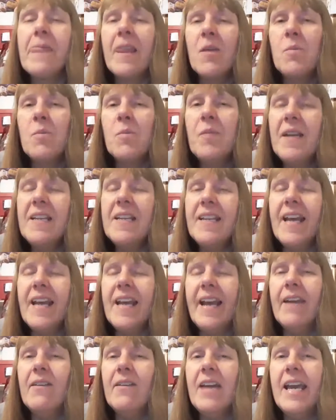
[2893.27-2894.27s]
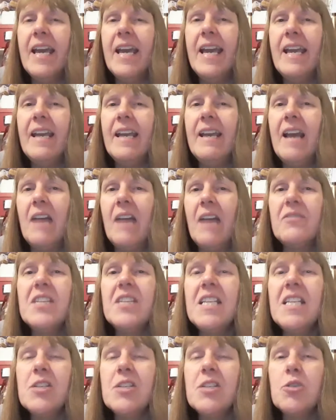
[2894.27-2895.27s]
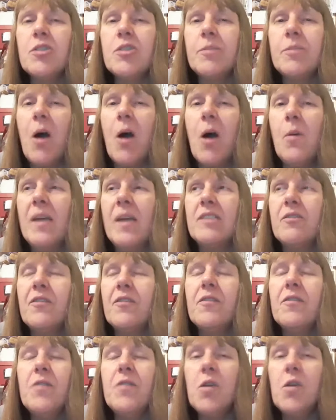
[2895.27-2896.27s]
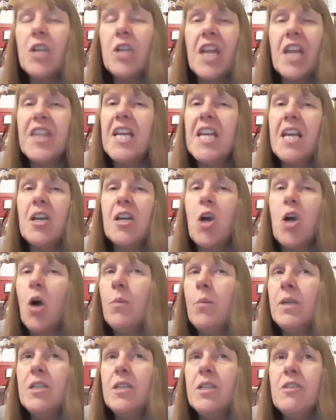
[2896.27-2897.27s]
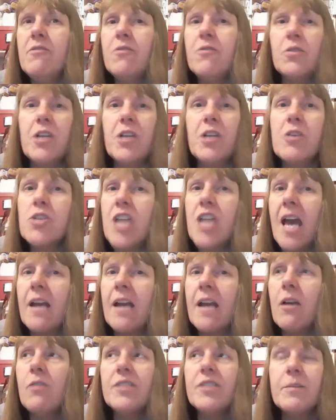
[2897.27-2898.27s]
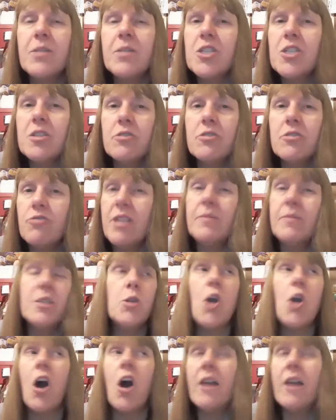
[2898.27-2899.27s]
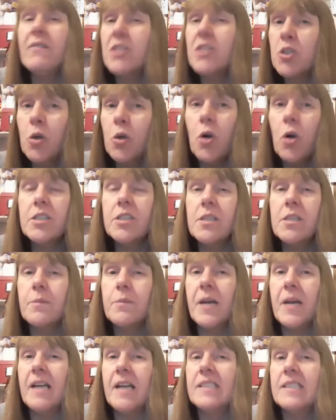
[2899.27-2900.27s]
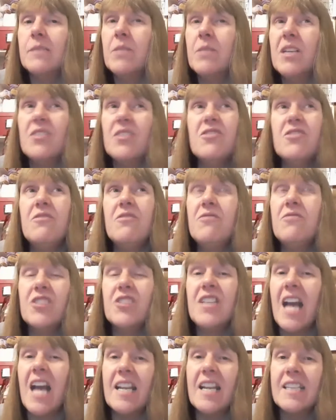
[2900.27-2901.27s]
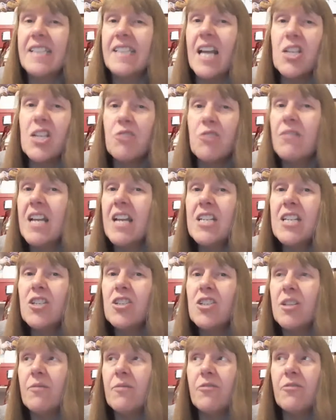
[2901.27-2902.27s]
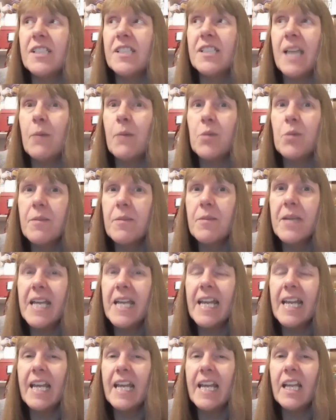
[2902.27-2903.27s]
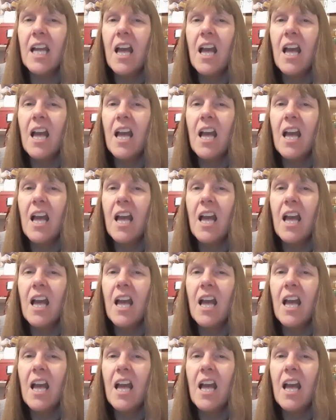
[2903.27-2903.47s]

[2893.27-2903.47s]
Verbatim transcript: but, you know, after the initial spark wears off, if you've got nothing in common and you've got no shared goals, ambitions and dreams, and you can't even talk to the person because you've just had a sexual relationship, for example, in the beginning,